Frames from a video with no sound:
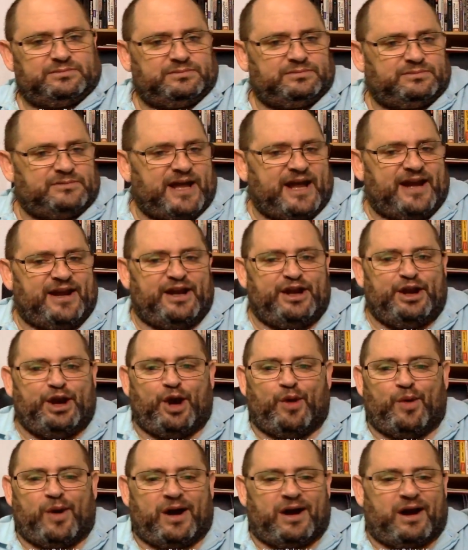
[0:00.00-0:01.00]
And you
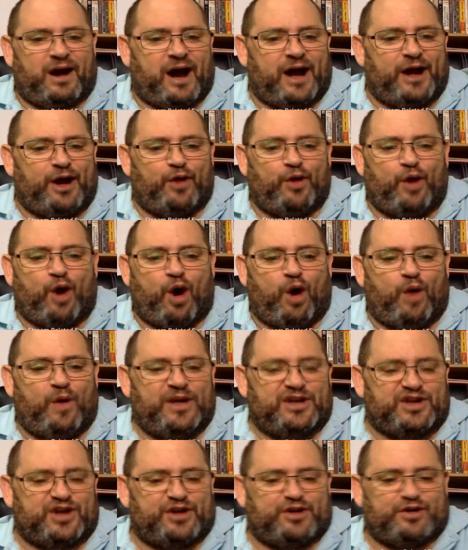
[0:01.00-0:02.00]
know what? I don't
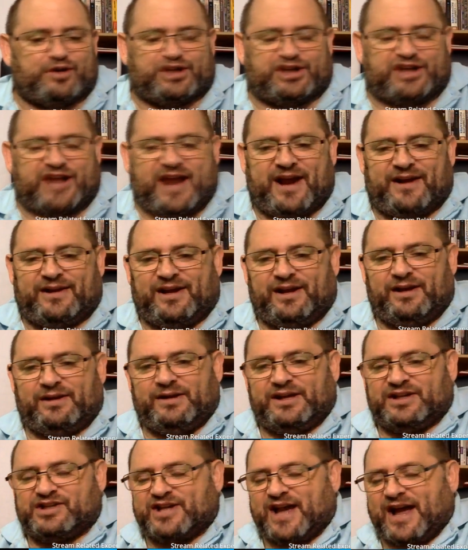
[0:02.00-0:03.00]
always understand it,
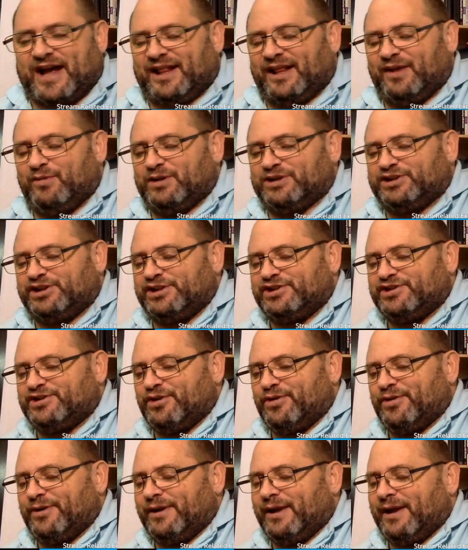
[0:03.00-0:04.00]
exactly what she's
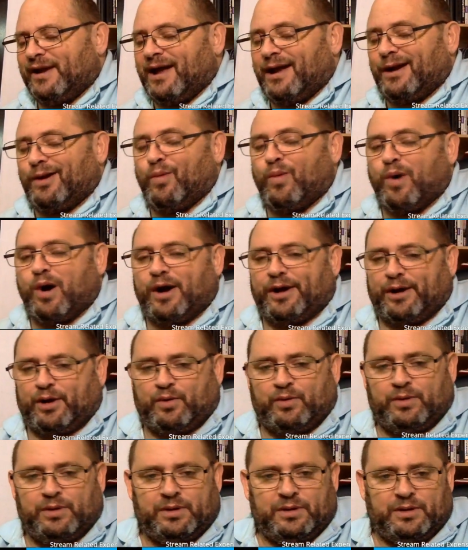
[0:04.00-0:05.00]
doing, and I don't want to.
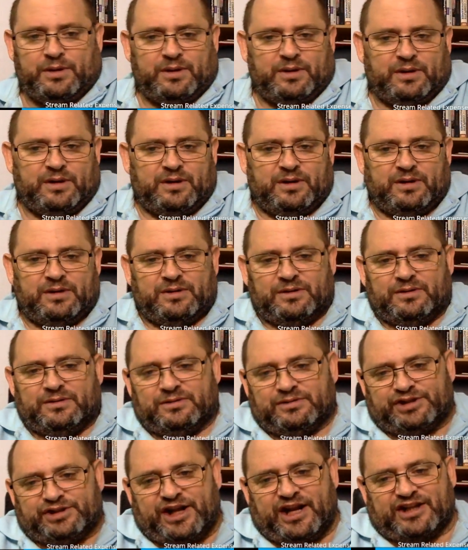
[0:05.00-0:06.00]

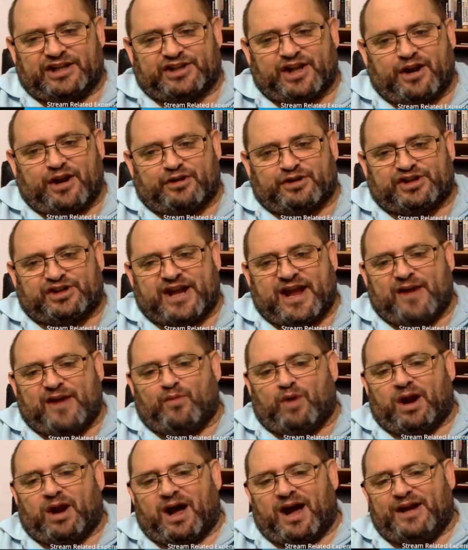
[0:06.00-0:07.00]
She doesn't
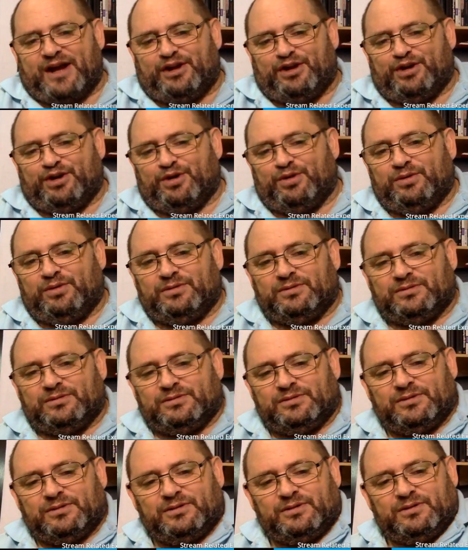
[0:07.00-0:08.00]
understand what I do,
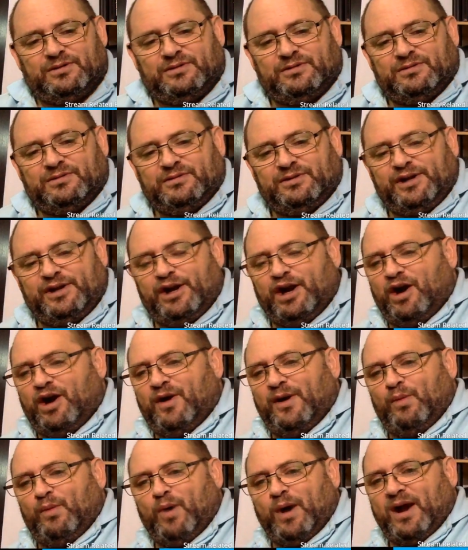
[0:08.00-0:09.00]

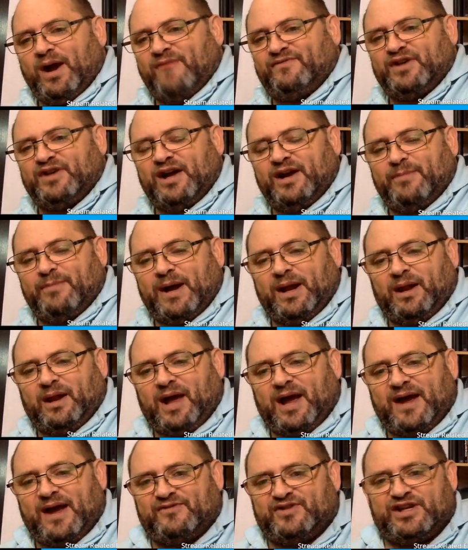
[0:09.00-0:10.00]
and what I've done in my
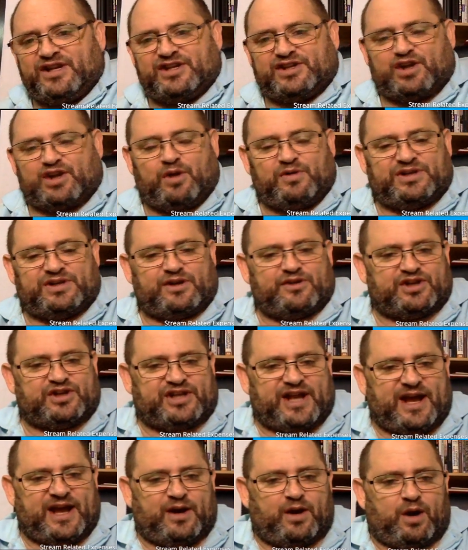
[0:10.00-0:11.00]
life. She doesn't always
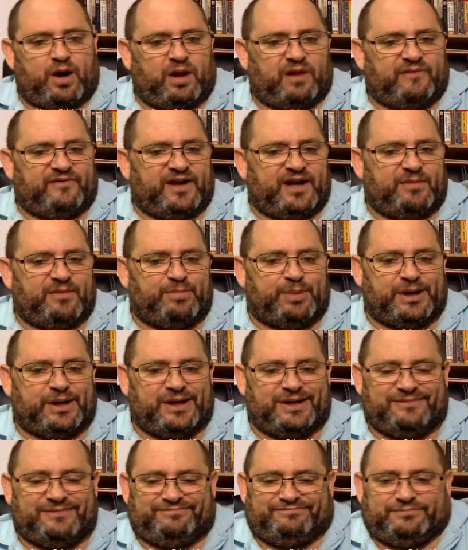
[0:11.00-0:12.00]
understand all of it,
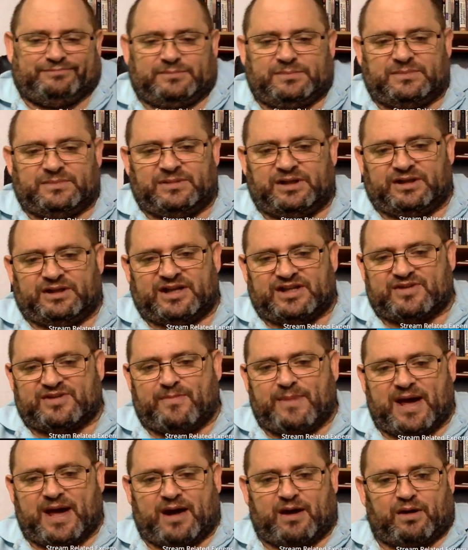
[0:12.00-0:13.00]
but it
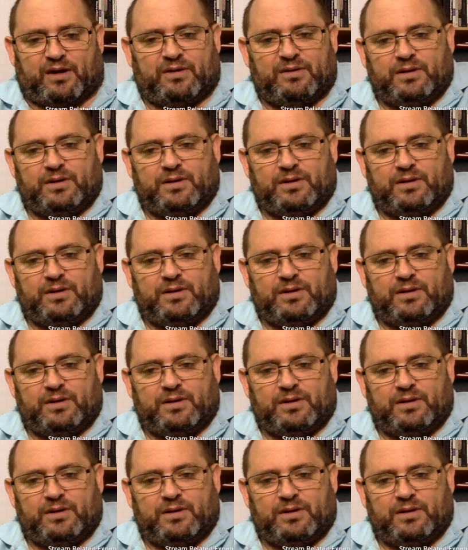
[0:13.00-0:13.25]
doesn't matter.